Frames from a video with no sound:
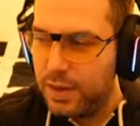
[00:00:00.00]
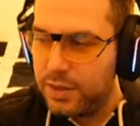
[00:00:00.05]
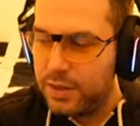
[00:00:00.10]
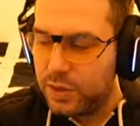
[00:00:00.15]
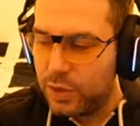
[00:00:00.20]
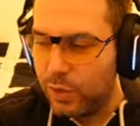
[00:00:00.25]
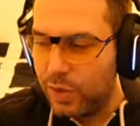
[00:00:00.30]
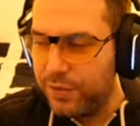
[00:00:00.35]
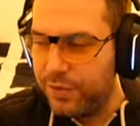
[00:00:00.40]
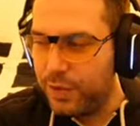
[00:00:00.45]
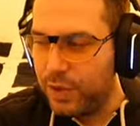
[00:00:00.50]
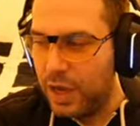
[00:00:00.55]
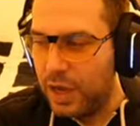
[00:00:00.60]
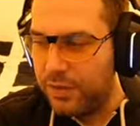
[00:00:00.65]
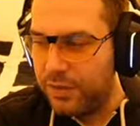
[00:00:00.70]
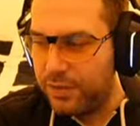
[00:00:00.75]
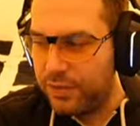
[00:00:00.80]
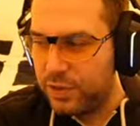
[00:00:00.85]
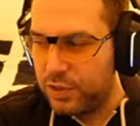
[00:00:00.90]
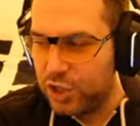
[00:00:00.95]
So if you
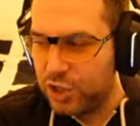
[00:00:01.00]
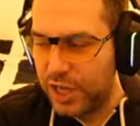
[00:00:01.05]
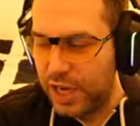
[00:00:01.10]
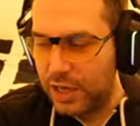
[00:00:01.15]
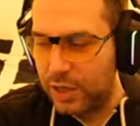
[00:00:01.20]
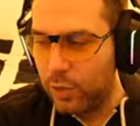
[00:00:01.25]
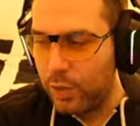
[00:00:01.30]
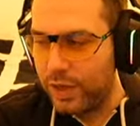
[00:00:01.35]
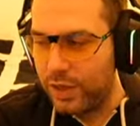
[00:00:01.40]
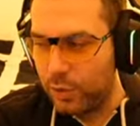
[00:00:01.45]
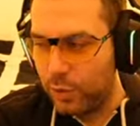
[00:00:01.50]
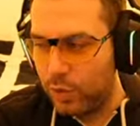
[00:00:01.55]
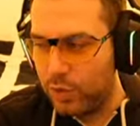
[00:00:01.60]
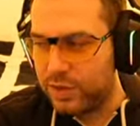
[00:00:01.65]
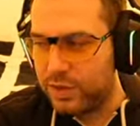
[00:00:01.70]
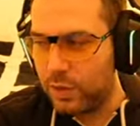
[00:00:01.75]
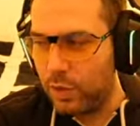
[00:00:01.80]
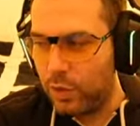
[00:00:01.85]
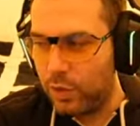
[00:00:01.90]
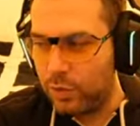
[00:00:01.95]
have Shadow and Lords
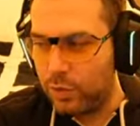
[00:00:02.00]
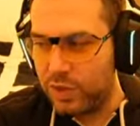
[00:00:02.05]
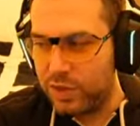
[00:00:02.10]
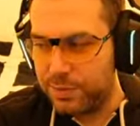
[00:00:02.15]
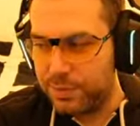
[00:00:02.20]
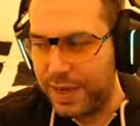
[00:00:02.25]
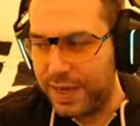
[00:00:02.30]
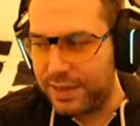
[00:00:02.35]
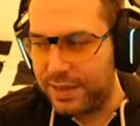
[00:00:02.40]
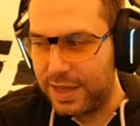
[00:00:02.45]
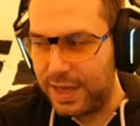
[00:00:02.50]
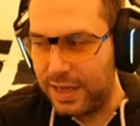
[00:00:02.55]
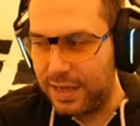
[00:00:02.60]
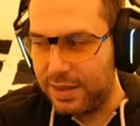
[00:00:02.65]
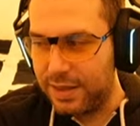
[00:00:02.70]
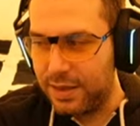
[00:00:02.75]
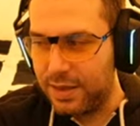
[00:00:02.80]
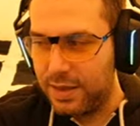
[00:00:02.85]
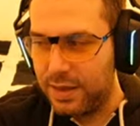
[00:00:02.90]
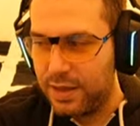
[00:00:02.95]
on Respect
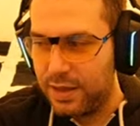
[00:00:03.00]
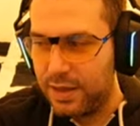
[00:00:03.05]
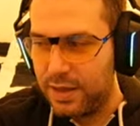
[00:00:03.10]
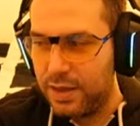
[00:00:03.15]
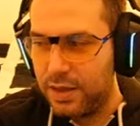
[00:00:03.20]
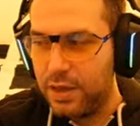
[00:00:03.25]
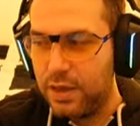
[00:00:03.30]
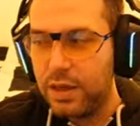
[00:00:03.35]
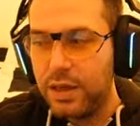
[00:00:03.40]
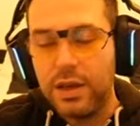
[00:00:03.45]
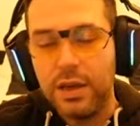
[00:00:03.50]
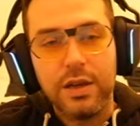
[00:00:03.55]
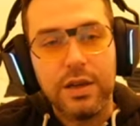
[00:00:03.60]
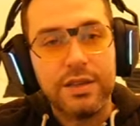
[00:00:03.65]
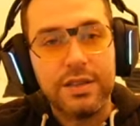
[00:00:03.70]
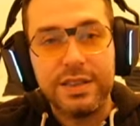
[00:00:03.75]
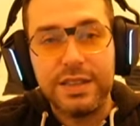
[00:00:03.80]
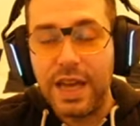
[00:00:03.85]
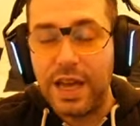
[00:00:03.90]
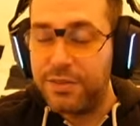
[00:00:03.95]
10,
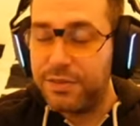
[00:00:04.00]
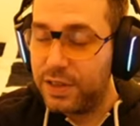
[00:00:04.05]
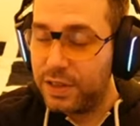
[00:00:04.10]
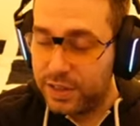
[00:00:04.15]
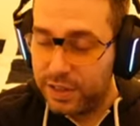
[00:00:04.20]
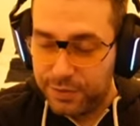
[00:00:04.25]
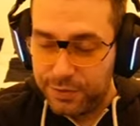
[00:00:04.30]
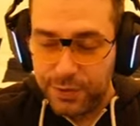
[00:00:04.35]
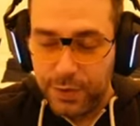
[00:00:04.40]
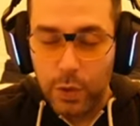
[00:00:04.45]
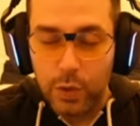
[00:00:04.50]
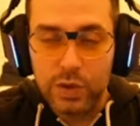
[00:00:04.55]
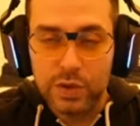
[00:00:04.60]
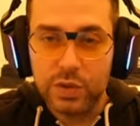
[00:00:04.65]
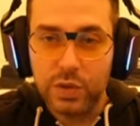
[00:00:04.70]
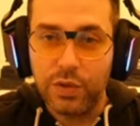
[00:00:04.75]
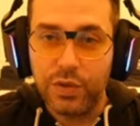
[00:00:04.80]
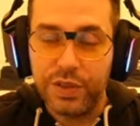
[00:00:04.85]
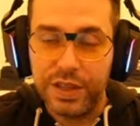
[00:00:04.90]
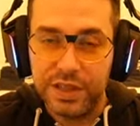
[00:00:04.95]
definitely focus
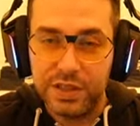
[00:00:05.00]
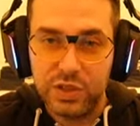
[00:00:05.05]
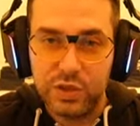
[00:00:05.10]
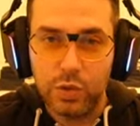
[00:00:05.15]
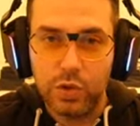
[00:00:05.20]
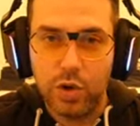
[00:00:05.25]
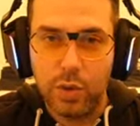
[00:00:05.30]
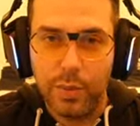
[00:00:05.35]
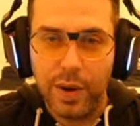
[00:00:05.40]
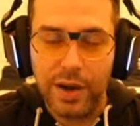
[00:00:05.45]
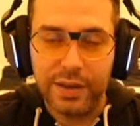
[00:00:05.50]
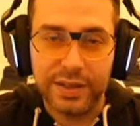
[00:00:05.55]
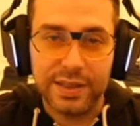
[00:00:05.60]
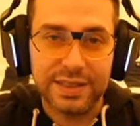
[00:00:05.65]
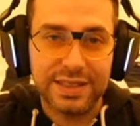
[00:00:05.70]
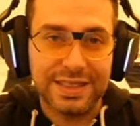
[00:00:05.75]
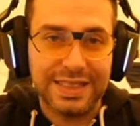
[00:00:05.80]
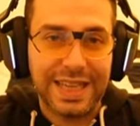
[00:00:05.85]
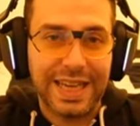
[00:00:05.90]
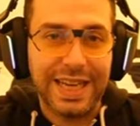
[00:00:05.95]
on these two
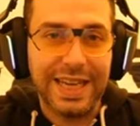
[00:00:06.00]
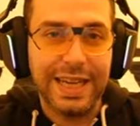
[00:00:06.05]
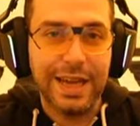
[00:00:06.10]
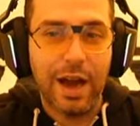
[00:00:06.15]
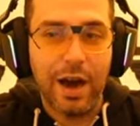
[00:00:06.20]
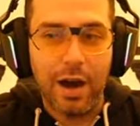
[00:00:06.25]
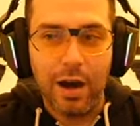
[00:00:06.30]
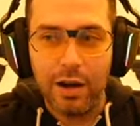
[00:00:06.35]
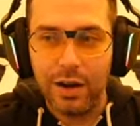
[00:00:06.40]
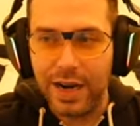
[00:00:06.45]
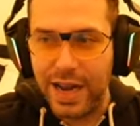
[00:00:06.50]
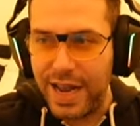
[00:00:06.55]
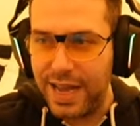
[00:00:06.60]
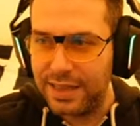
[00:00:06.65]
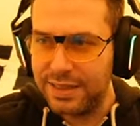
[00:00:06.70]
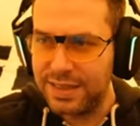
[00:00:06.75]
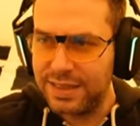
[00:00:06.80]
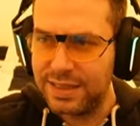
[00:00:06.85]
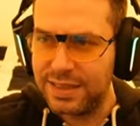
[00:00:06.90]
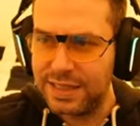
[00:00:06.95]
commanders. They are
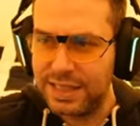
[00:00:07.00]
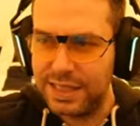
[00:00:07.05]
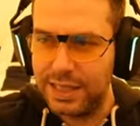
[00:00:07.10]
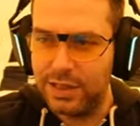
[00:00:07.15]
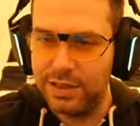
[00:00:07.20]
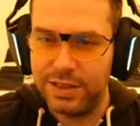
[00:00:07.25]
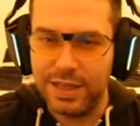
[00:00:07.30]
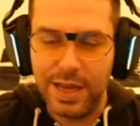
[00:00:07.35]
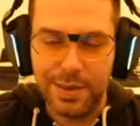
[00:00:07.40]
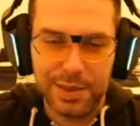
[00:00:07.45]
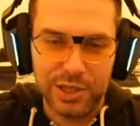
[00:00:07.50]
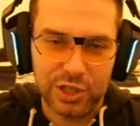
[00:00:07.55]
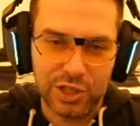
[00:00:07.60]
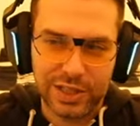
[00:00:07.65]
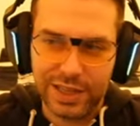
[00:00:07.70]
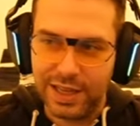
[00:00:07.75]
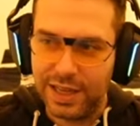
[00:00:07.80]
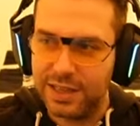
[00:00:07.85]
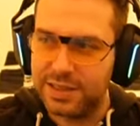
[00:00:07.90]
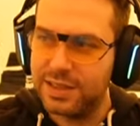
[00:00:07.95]
S-tier damage
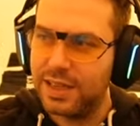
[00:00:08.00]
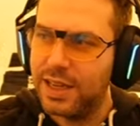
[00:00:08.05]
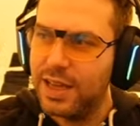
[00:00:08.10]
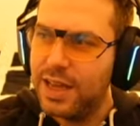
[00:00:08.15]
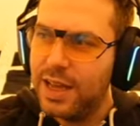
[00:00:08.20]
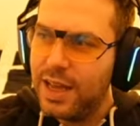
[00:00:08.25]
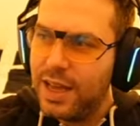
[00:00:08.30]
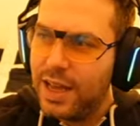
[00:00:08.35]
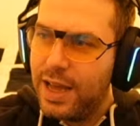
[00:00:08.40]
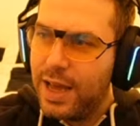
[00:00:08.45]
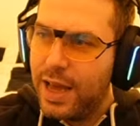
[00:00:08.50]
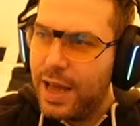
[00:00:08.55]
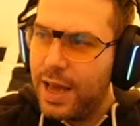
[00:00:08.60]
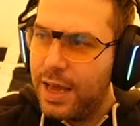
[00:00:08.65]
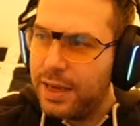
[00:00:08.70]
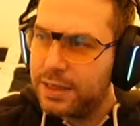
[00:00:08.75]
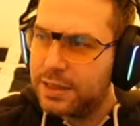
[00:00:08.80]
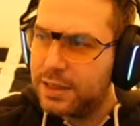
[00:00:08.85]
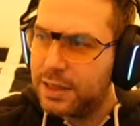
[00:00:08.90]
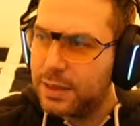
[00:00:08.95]
dealers.
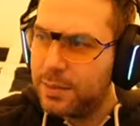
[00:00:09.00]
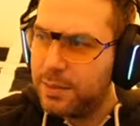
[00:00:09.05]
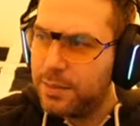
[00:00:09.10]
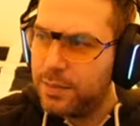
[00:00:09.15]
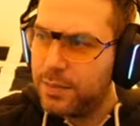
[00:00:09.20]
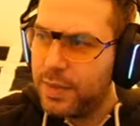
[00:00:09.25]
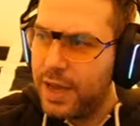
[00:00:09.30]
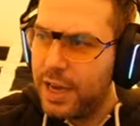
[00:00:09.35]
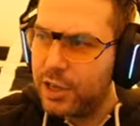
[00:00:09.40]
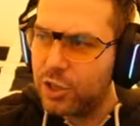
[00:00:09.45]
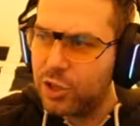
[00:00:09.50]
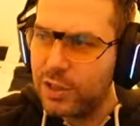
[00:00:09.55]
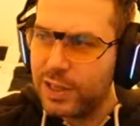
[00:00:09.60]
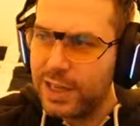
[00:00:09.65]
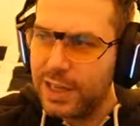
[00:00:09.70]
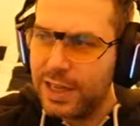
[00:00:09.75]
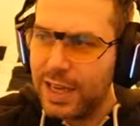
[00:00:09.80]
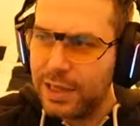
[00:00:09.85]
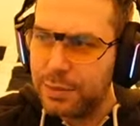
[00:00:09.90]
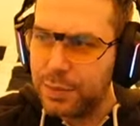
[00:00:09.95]
And actually,
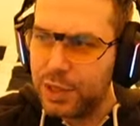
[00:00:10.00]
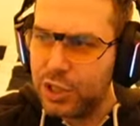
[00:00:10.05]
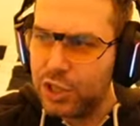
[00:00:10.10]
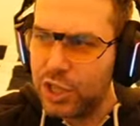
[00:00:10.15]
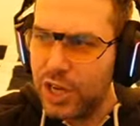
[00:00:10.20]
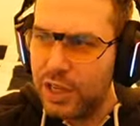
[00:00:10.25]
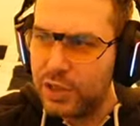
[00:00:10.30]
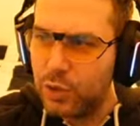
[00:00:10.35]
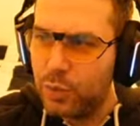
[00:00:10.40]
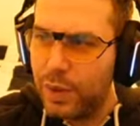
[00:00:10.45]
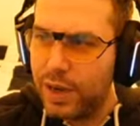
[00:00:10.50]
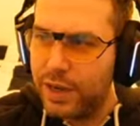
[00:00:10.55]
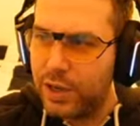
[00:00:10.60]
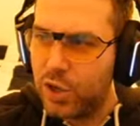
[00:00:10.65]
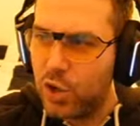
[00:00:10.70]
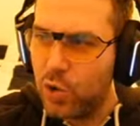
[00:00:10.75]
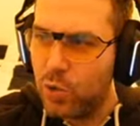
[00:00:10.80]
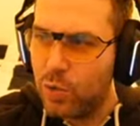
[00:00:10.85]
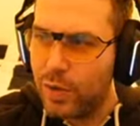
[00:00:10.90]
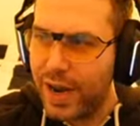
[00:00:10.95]
let me share you my
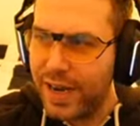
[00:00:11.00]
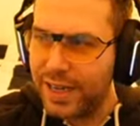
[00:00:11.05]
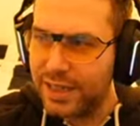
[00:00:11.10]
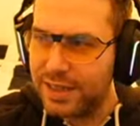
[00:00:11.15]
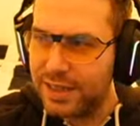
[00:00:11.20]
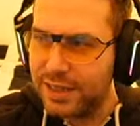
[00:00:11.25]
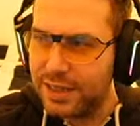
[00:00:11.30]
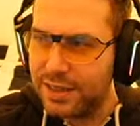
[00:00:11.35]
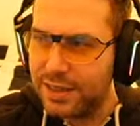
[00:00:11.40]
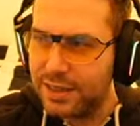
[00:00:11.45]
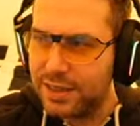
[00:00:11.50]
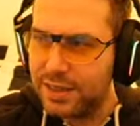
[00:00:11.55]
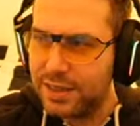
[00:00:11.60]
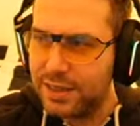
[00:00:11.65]
corrected